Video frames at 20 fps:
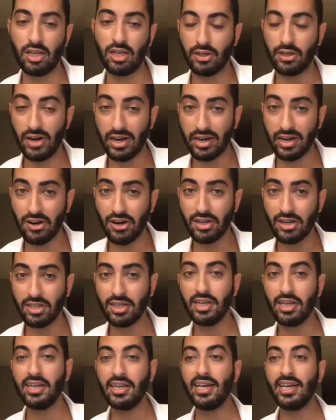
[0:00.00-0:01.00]
credit card,
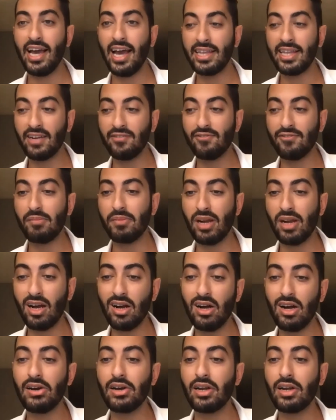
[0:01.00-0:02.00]
and then from now
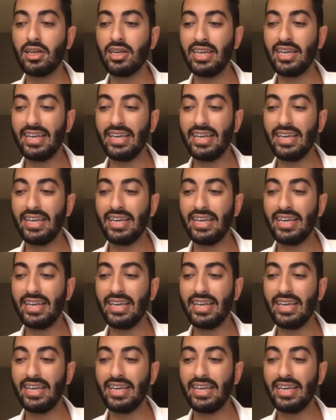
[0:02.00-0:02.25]
on,